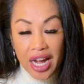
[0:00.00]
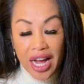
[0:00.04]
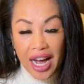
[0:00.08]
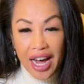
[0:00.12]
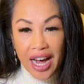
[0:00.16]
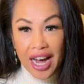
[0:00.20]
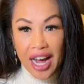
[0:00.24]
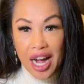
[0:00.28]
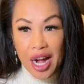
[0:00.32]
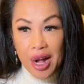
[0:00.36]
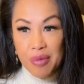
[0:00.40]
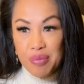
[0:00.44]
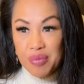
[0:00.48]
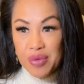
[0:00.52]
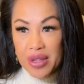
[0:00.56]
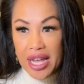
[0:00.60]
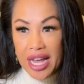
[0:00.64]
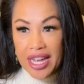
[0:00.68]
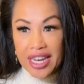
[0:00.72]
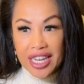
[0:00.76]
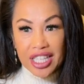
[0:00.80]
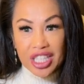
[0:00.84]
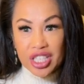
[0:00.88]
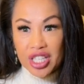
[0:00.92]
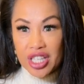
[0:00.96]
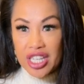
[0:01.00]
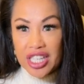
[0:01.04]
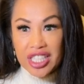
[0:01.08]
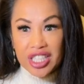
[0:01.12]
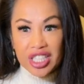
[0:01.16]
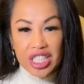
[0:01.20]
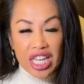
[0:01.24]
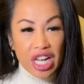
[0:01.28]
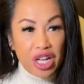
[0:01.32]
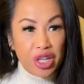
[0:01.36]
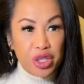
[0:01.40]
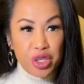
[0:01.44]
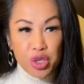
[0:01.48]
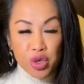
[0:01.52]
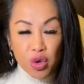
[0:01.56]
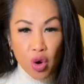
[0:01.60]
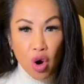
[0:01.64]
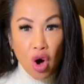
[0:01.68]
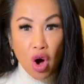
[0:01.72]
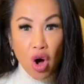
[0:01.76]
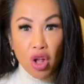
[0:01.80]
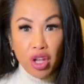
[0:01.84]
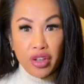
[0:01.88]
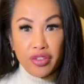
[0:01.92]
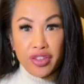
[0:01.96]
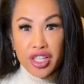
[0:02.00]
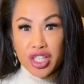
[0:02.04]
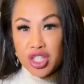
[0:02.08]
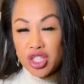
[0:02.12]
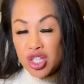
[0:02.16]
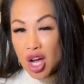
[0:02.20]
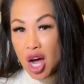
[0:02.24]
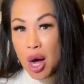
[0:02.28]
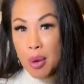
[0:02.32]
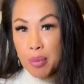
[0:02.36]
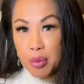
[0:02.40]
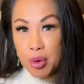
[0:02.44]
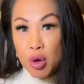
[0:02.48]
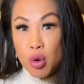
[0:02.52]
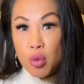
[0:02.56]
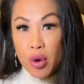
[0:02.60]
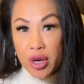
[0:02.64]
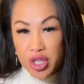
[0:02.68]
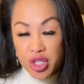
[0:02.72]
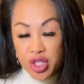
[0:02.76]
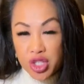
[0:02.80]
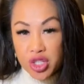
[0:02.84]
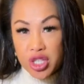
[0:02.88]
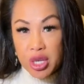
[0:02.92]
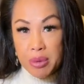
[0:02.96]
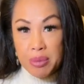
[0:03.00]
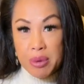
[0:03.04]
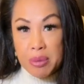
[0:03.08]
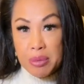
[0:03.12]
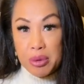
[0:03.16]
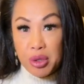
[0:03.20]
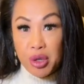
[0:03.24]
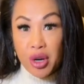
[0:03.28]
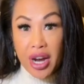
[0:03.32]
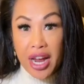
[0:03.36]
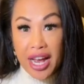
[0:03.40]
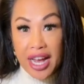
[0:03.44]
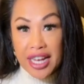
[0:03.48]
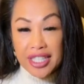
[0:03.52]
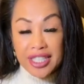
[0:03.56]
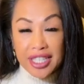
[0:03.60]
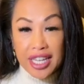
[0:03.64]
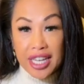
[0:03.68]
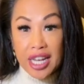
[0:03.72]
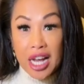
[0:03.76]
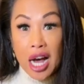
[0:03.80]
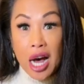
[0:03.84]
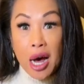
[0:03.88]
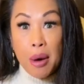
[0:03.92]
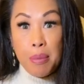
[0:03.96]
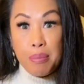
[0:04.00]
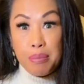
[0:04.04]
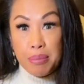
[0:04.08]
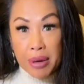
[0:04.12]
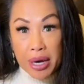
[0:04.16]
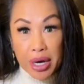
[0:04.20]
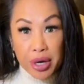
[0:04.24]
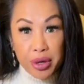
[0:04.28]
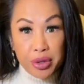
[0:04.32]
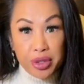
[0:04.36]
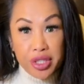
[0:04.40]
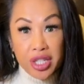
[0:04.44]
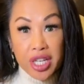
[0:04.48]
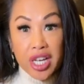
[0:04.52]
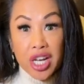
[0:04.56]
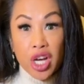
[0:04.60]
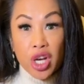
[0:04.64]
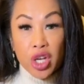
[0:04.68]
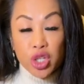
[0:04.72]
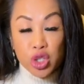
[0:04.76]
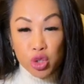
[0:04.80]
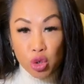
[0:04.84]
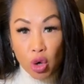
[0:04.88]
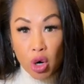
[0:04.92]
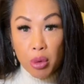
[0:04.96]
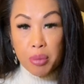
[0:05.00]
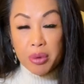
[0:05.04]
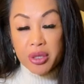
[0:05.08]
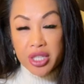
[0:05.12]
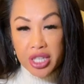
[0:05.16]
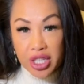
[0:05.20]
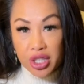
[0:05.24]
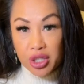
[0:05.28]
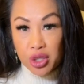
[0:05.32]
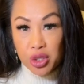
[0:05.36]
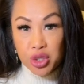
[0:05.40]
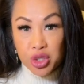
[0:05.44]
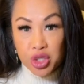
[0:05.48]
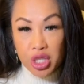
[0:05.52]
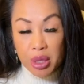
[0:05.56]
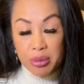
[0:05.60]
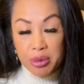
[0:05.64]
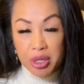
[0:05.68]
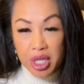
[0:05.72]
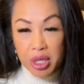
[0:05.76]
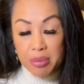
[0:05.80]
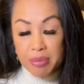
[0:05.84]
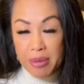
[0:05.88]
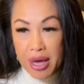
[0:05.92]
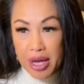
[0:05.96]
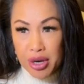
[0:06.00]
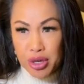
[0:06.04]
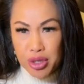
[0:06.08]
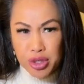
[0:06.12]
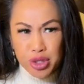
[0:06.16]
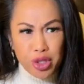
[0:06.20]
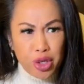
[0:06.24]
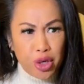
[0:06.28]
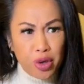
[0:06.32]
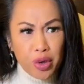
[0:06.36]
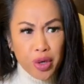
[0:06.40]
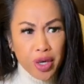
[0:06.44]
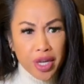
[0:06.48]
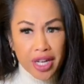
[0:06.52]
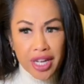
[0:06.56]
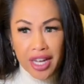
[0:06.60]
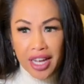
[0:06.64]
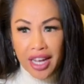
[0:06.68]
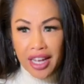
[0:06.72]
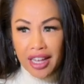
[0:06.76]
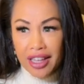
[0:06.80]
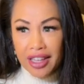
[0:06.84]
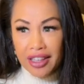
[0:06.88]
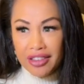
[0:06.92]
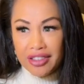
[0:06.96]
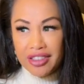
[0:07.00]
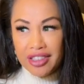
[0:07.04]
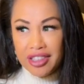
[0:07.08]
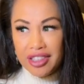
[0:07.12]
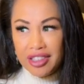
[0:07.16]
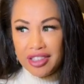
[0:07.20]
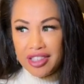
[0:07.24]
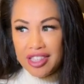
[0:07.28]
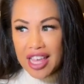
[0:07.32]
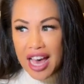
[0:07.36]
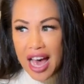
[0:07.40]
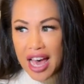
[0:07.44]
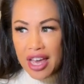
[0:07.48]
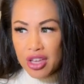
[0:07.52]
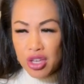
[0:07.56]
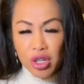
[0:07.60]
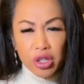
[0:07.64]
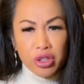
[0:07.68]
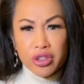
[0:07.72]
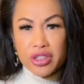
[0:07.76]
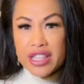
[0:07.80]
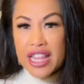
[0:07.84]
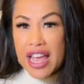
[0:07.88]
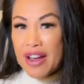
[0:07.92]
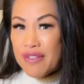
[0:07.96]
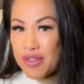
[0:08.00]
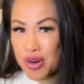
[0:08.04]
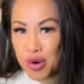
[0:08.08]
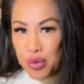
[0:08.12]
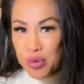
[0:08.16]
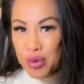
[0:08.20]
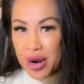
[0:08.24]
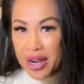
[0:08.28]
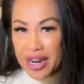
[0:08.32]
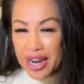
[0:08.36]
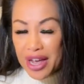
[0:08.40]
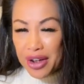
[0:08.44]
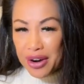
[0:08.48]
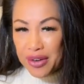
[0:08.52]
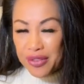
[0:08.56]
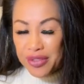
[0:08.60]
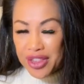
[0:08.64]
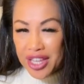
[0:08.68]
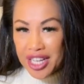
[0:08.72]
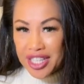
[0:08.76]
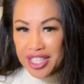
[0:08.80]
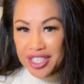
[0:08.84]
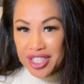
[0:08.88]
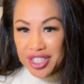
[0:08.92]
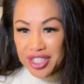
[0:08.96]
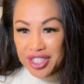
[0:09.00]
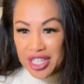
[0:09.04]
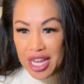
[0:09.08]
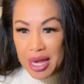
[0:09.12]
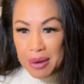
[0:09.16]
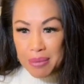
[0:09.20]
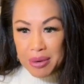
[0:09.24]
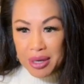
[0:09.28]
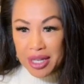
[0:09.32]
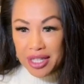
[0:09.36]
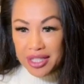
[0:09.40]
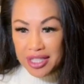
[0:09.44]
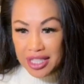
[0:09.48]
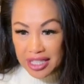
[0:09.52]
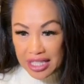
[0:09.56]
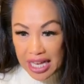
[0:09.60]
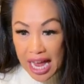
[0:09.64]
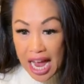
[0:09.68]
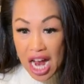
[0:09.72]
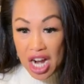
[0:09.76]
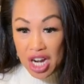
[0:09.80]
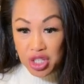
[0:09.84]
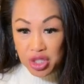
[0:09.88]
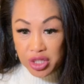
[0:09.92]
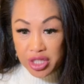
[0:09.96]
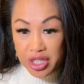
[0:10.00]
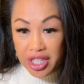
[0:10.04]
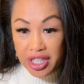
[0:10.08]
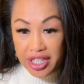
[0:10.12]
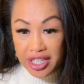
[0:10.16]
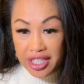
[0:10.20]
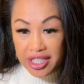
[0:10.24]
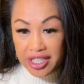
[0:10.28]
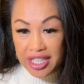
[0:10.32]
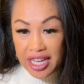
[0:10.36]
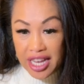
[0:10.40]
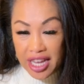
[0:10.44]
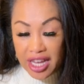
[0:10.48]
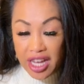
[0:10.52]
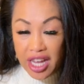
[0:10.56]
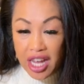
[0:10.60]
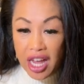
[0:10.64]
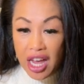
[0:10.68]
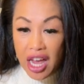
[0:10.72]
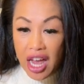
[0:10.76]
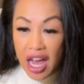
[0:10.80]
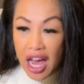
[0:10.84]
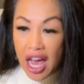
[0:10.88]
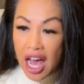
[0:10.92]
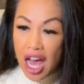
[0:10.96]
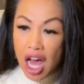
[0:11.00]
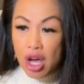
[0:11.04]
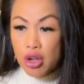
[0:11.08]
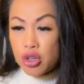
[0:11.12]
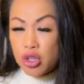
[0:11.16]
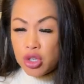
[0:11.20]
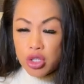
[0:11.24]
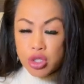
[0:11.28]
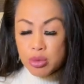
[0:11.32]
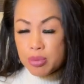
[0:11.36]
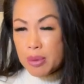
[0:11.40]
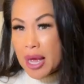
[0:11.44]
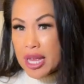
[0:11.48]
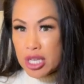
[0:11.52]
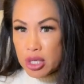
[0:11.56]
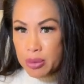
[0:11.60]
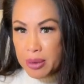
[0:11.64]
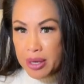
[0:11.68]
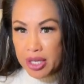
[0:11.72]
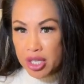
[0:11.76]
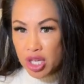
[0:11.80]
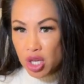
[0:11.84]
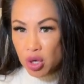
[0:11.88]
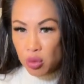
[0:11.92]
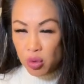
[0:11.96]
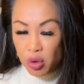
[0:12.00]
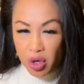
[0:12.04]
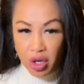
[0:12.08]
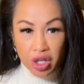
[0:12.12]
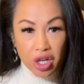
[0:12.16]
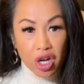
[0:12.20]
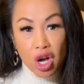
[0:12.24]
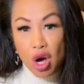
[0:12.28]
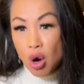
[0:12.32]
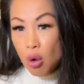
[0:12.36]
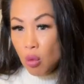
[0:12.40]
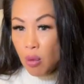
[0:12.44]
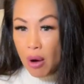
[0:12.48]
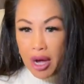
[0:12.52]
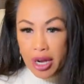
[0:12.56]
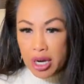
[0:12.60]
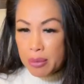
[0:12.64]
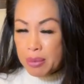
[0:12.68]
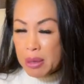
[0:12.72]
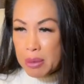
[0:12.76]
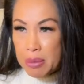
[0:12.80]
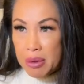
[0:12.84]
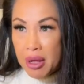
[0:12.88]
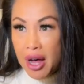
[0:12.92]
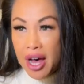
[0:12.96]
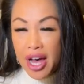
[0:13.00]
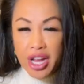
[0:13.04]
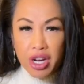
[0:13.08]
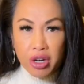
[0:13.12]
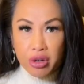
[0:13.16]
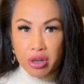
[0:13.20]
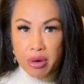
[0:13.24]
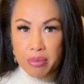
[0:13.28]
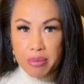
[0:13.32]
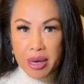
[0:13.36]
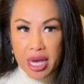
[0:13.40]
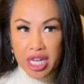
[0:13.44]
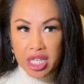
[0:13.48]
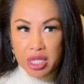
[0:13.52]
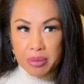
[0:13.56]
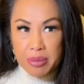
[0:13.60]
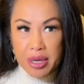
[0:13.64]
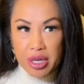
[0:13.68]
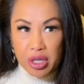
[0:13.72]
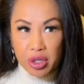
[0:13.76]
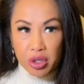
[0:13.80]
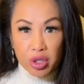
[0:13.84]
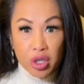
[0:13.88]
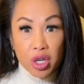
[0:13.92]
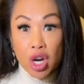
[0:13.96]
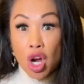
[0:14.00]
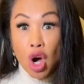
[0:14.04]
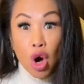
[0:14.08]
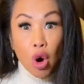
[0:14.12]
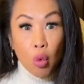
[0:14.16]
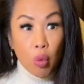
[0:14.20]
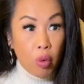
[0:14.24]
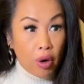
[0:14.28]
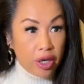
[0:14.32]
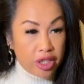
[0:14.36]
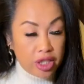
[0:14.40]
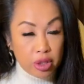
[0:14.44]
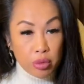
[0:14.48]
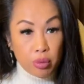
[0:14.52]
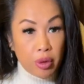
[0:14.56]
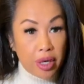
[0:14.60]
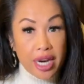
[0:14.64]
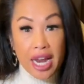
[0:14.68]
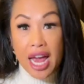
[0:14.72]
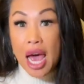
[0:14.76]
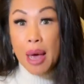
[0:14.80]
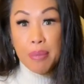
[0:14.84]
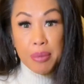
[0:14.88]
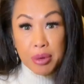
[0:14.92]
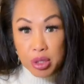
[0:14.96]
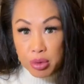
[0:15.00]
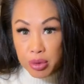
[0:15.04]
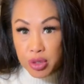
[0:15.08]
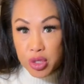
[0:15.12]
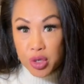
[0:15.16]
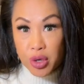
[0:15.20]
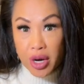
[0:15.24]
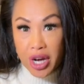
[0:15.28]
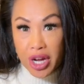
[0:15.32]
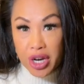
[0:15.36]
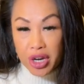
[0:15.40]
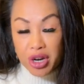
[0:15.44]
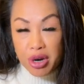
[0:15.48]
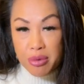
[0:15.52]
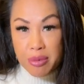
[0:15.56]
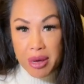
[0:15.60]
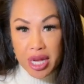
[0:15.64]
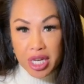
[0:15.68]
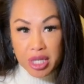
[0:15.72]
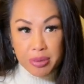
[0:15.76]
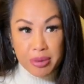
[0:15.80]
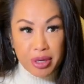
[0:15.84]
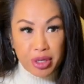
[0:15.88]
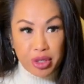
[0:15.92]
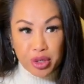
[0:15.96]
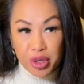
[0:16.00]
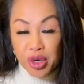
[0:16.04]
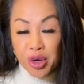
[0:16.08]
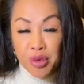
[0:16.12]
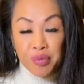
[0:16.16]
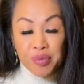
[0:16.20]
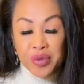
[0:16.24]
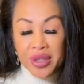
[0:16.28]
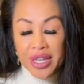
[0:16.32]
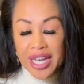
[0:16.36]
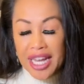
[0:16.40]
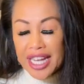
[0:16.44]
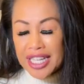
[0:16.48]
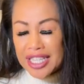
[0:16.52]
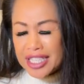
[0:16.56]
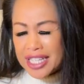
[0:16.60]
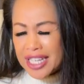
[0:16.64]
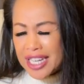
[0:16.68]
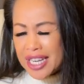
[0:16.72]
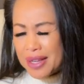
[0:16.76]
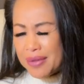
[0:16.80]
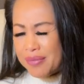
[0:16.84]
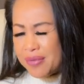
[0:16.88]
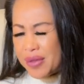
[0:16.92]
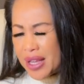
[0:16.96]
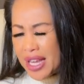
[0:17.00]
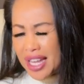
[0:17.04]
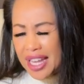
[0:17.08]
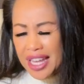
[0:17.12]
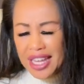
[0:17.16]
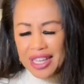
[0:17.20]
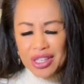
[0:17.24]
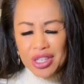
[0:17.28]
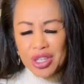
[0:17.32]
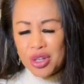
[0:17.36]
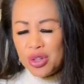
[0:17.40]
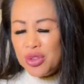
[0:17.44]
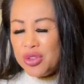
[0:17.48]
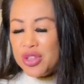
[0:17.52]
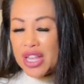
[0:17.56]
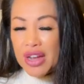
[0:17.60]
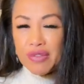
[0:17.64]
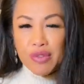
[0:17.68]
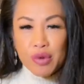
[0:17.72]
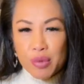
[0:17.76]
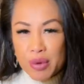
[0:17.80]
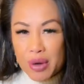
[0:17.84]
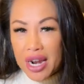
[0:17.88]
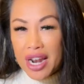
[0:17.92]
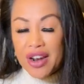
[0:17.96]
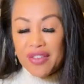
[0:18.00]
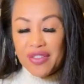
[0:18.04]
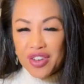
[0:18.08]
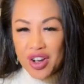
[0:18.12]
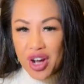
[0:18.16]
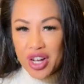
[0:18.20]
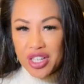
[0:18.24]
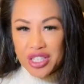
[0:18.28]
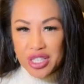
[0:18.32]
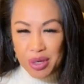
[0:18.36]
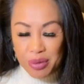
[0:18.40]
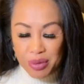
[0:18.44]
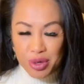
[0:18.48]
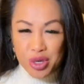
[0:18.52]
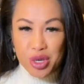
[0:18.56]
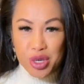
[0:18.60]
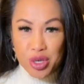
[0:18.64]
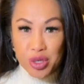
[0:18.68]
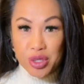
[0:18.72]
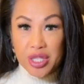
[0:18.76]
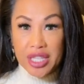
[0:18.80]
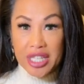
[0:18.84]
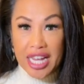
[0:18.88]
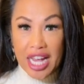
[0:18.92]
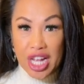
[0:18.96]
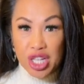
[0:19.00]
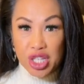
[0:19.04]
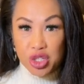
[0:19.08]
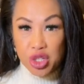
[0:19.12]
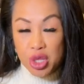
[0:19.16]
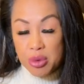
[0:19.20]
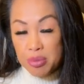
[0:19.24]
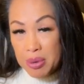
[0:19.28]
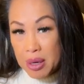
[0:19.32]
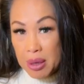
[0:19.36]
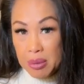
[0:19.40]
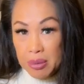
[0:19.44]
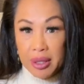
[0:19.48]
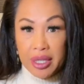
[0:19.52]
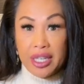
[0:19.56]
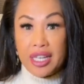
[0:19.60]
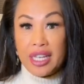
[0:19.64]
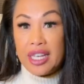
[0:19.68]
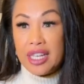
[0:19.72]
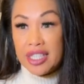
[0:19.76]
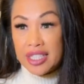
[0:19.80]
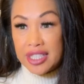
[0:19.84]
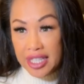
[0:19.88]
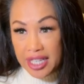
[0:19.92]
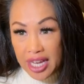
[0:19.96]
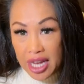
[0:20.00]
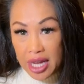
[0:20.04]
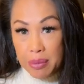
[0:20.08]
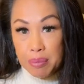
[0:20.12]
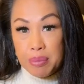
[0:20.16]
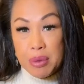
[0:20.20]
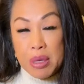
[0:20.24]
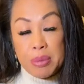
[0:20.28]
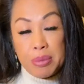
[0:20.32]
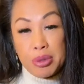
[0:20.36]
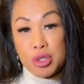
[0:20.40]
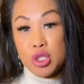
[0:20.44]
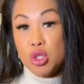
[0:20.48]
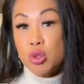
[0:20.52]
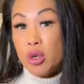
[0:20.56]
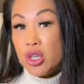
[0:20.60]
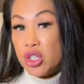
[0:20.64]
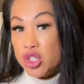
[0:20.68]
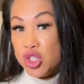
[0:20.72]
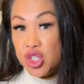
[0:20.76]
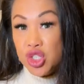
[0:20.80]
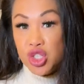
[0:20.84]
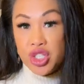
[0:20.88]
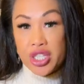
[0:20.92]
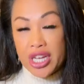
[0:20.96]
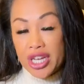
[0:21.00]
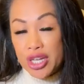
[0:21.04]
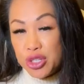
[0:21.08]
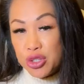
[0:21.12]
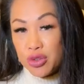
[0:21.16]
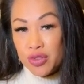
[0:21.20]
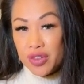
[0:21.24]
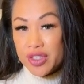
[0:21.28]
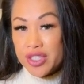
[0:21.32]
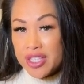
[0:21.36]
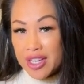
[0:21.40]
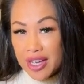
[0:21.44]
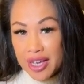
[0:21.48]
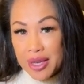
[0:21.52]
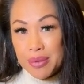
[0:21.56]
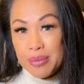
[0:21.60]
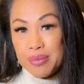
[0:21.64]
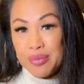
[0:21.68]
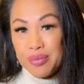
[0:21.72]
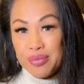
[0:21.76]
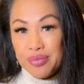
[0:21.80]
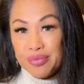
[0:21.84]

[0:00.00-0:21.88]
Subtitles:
And it's going to tell you all of the top questions that people are asking about your particular subject matter. So that you'll never run out of things to say, because it's actually going to say, how does matchmaking work? Why do people hire a matchmaker? What happens when you hire a matchmaker? You'll never run out of content when you're using Answer the Public, because again, people's questions change over time.